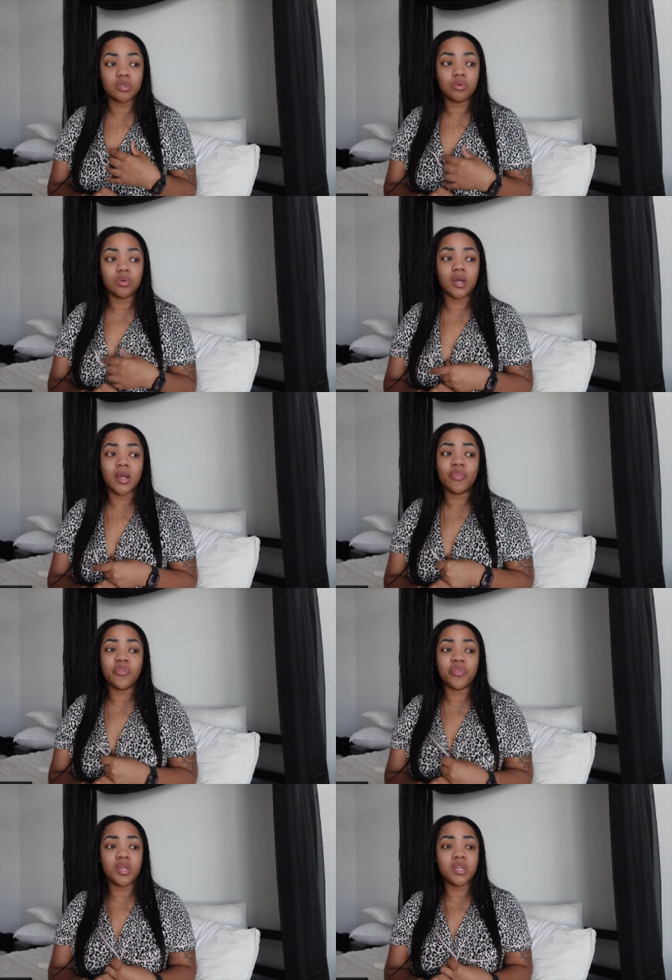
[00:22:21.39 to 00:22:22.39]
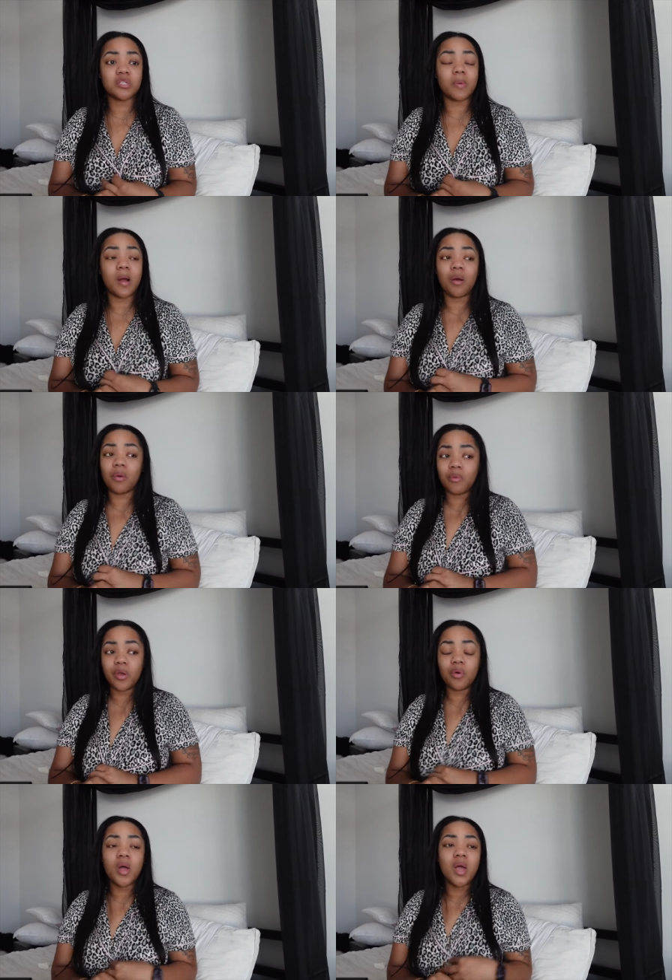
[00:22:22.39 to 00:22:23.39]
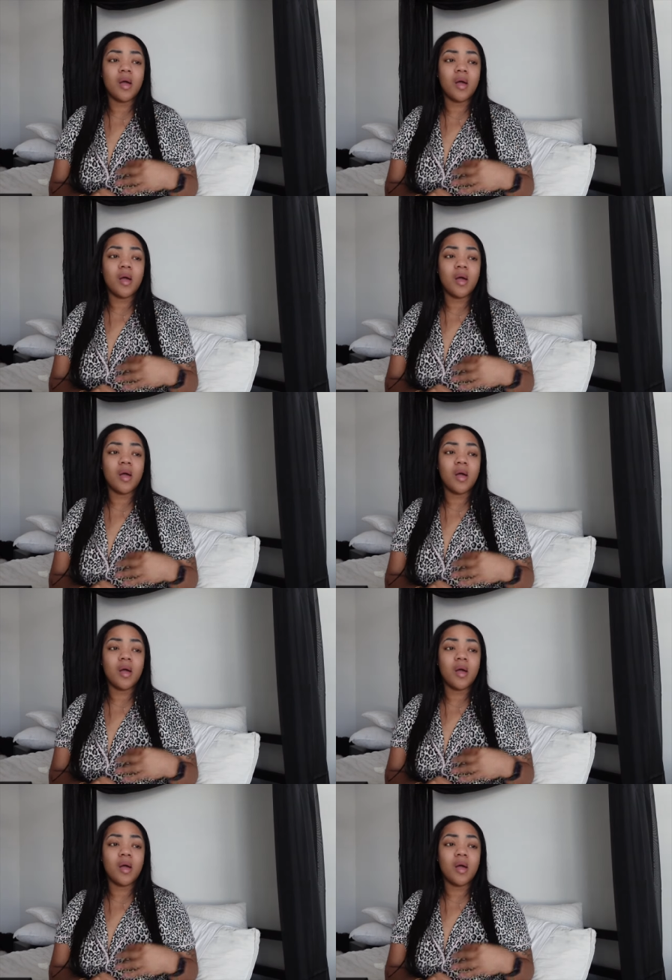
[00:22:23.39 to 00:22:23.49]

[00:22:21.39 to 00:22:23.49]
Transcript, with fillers: scooter and then the kid's power wheel.